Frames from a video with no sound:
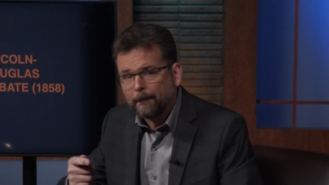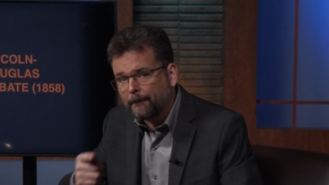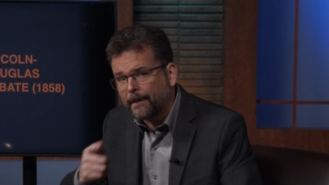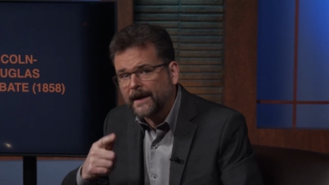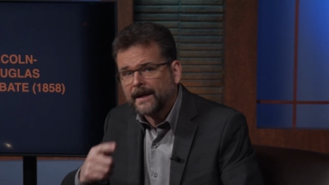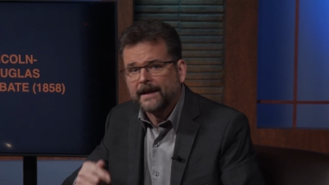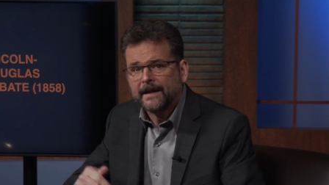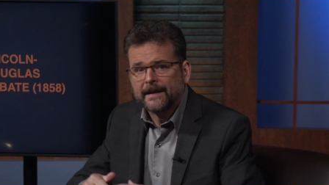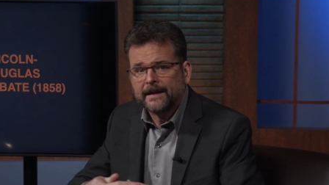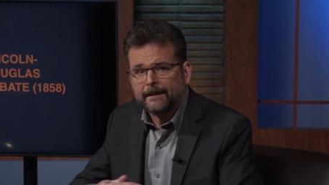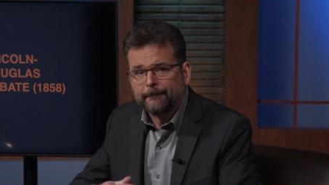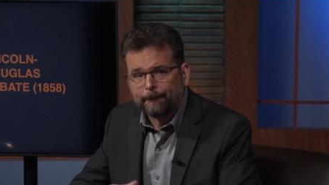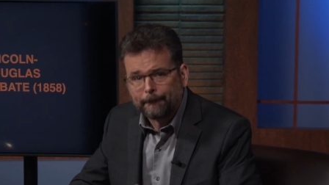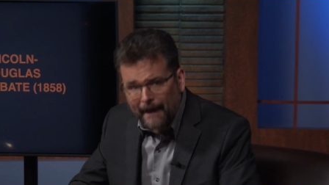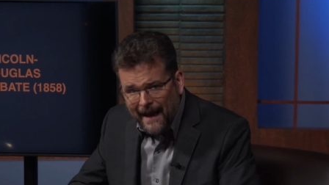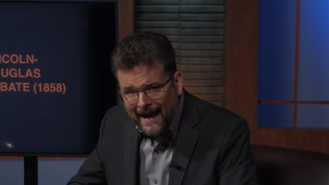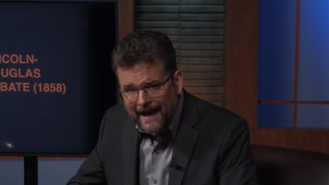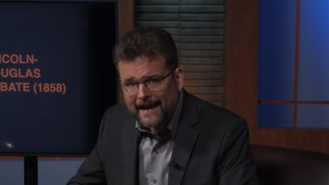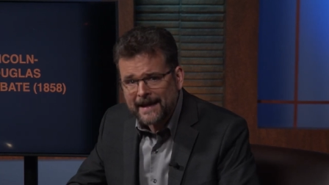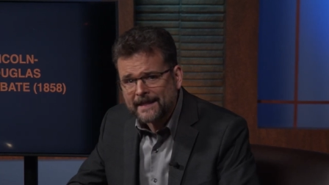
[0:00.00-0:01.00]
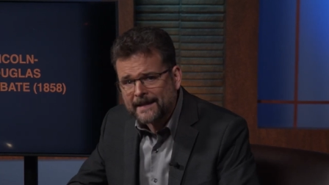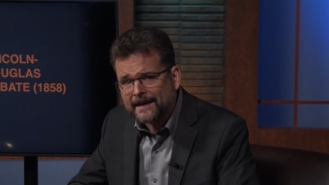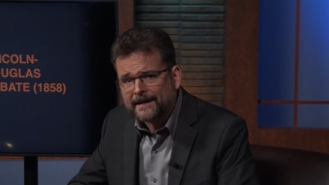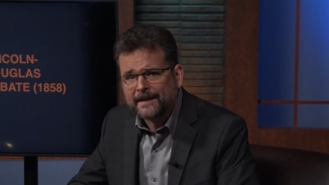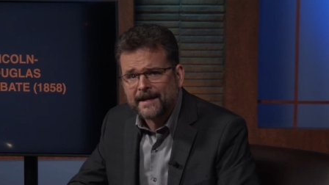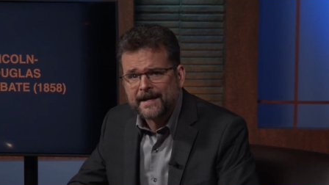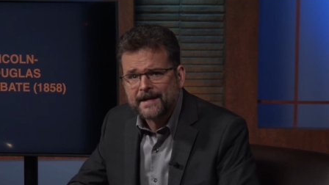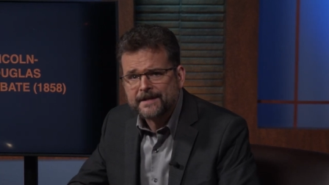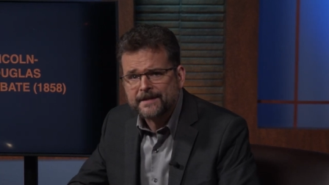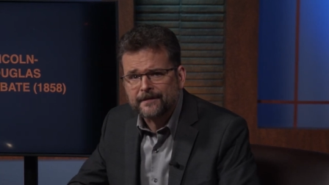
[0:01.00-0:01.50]
But back in the
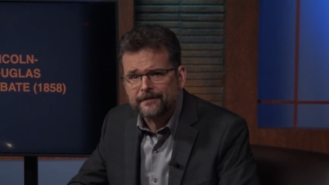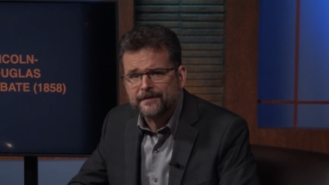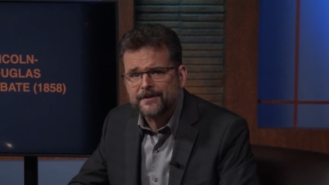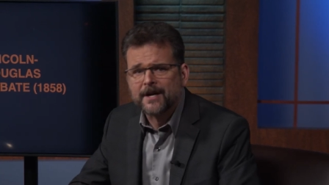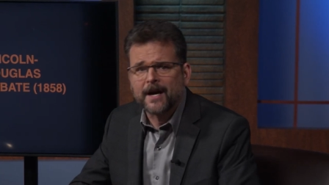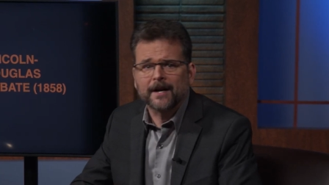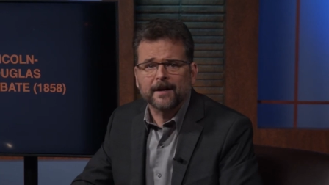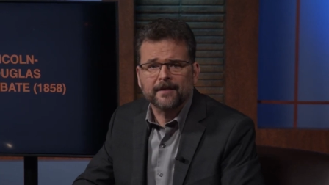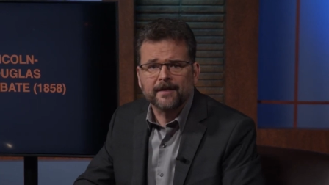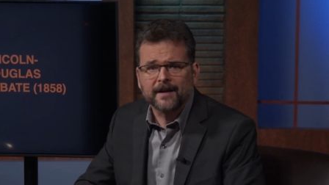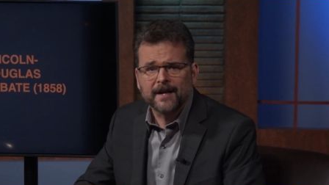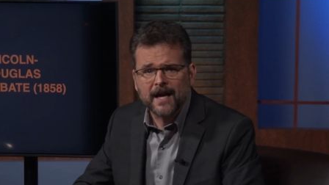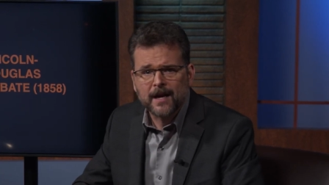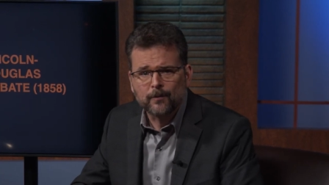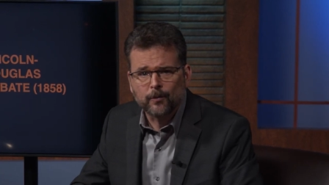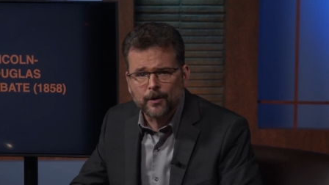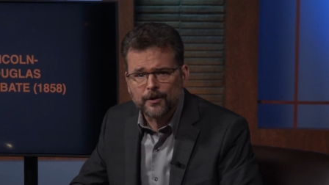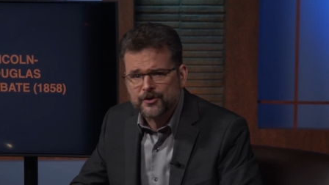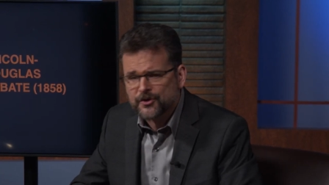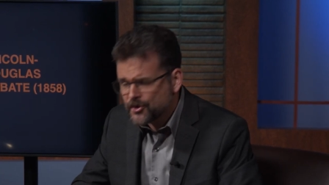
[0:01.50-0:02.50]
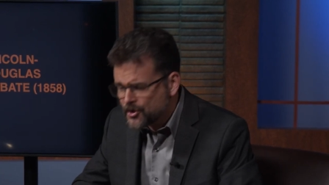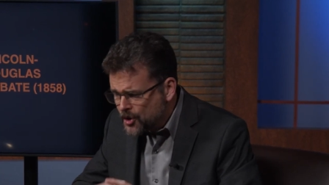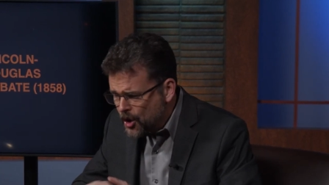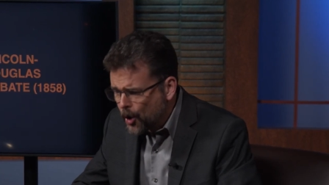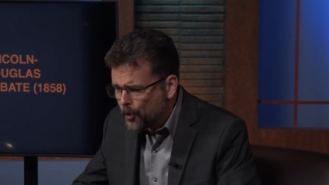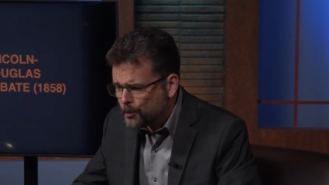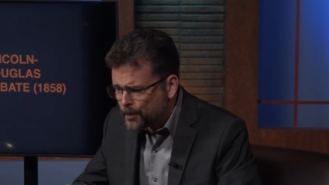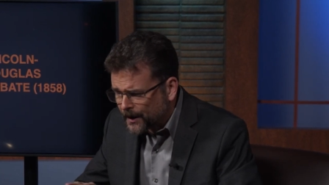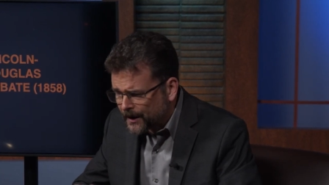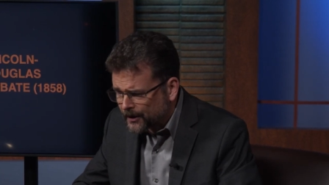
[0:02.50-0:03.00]
days of Jonathan Edwards,
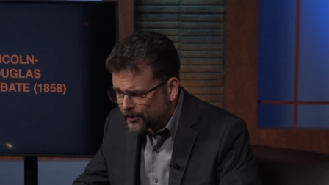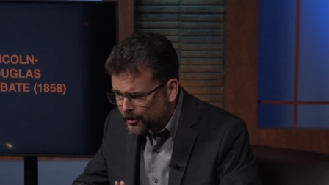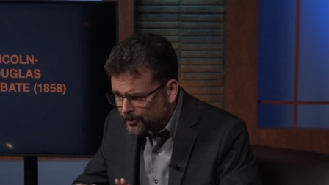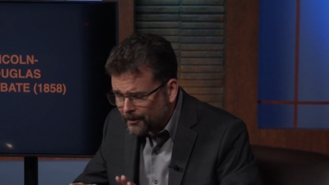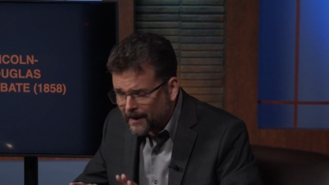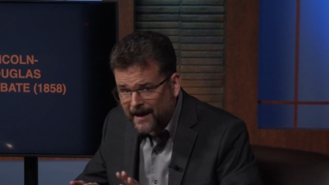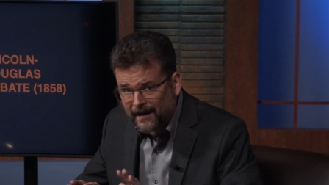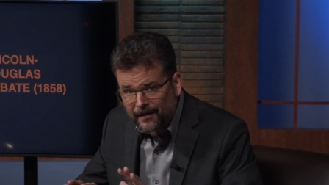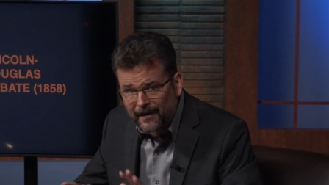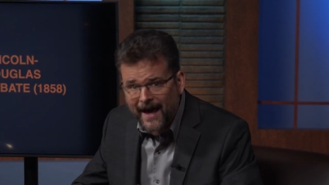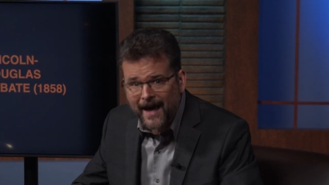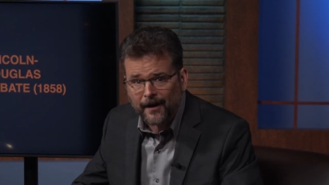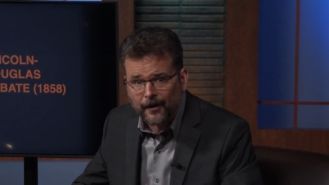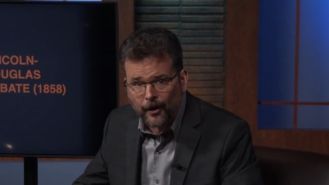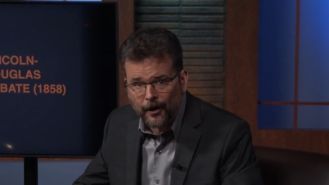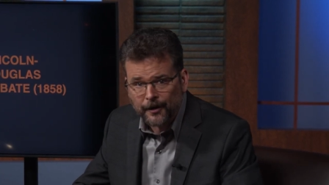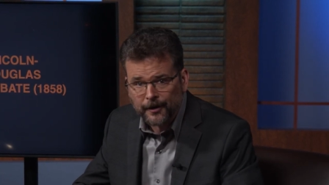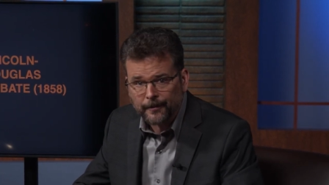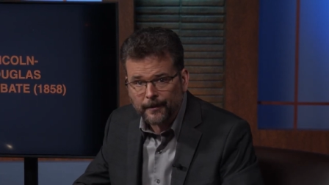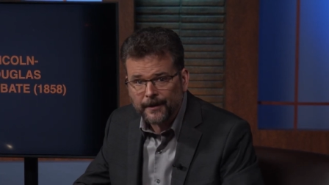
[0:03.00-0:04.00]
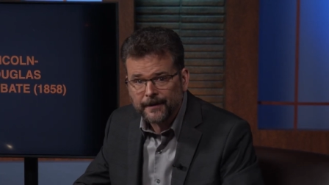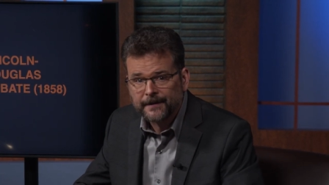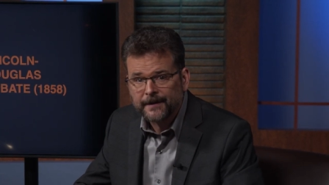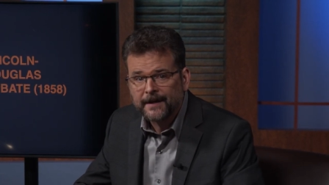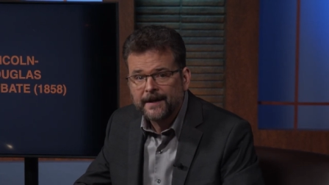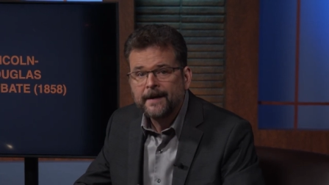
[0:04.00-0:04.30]
nobody could make that argument.